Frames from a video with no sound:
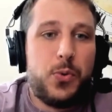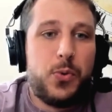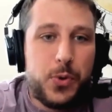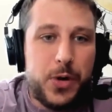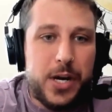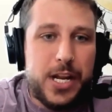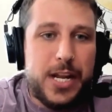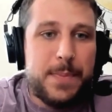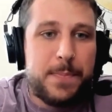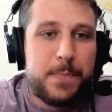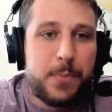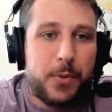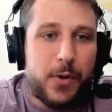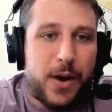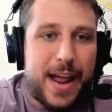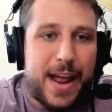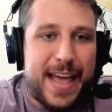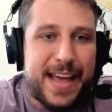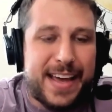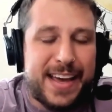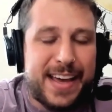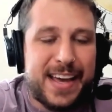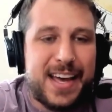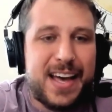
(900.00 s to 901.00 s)

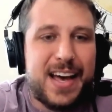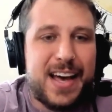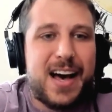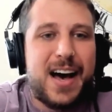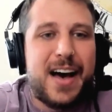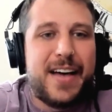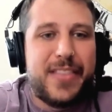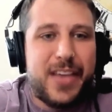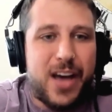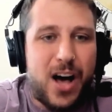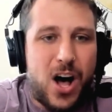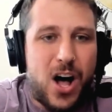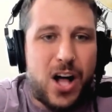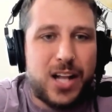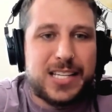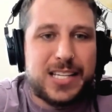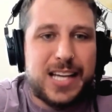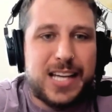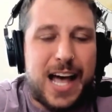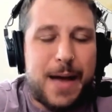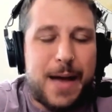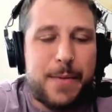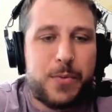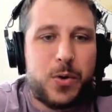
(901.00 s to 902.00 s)
re-break the
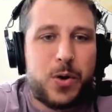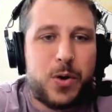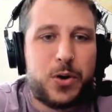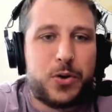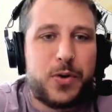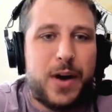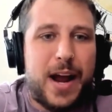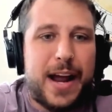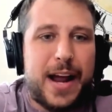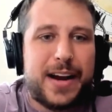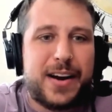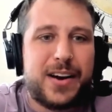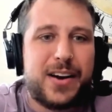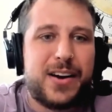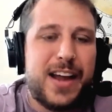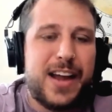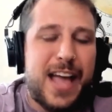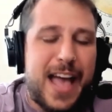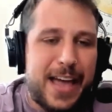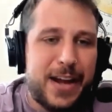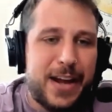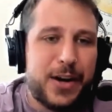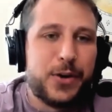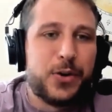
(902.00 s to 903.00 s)
all-time world record
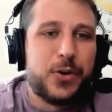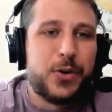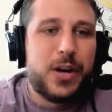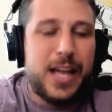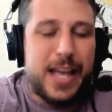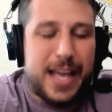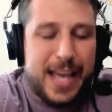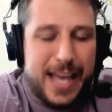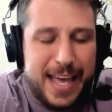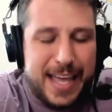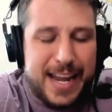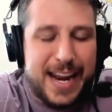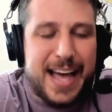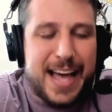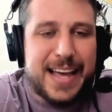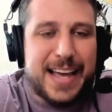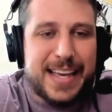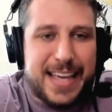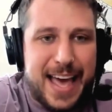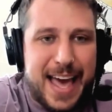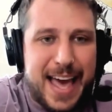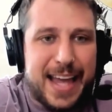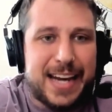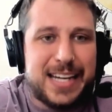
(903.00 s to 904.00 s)
and hit
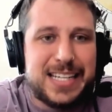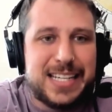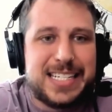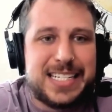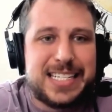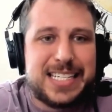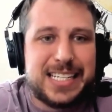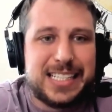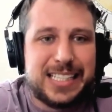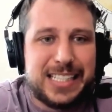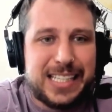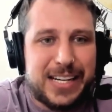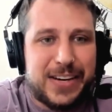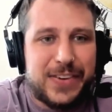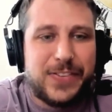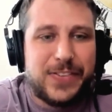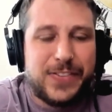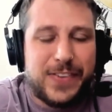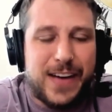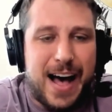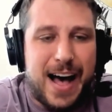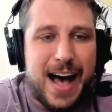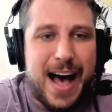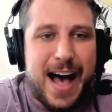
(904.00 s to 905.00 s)
again and
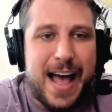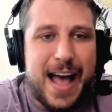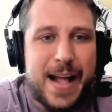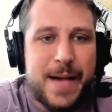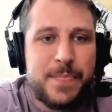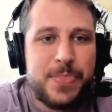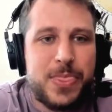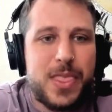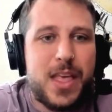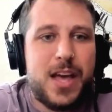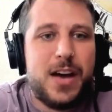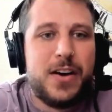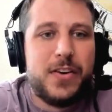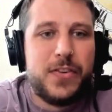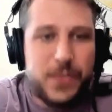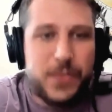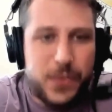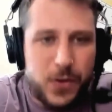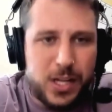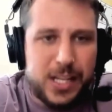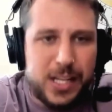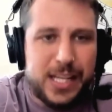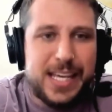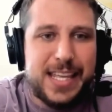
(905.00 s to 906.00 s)
solidify
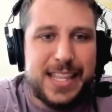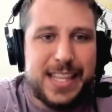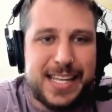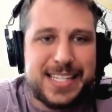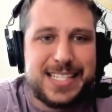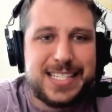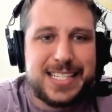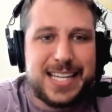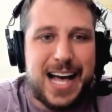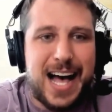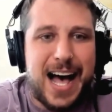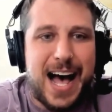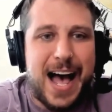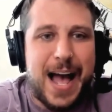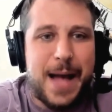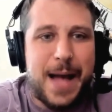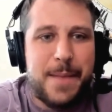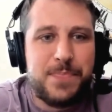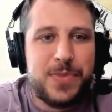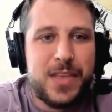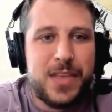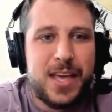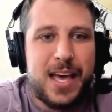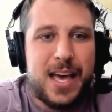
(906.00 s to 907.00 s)
fully this
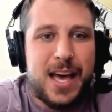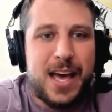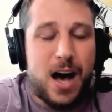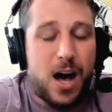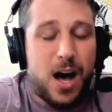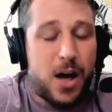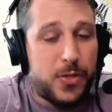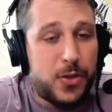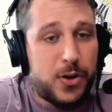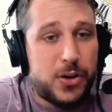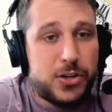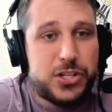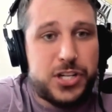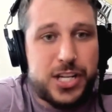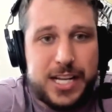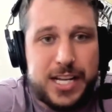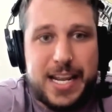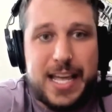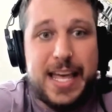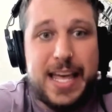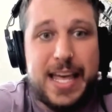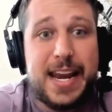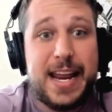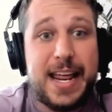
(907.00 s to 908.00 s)
time, although she
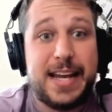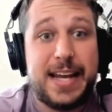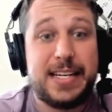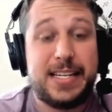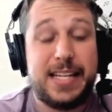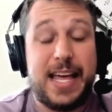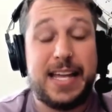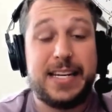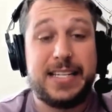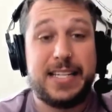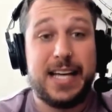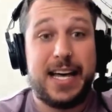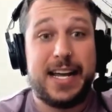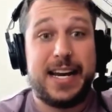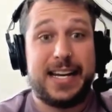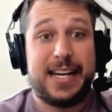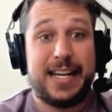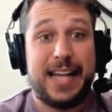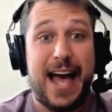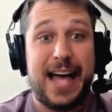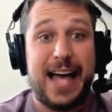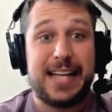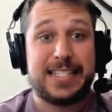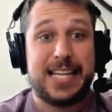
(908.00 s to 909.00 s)
had hit it and done it
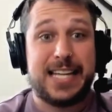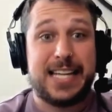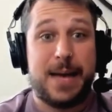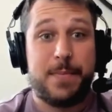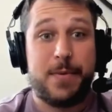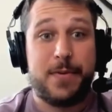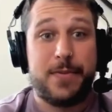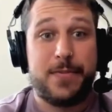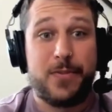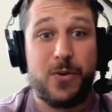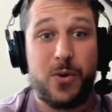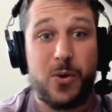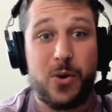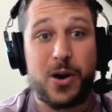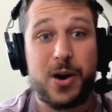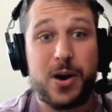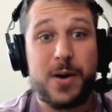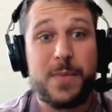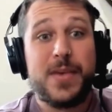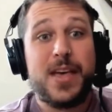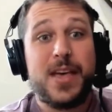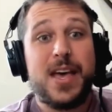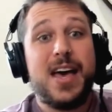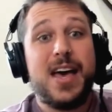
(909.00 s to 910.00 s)
last time before,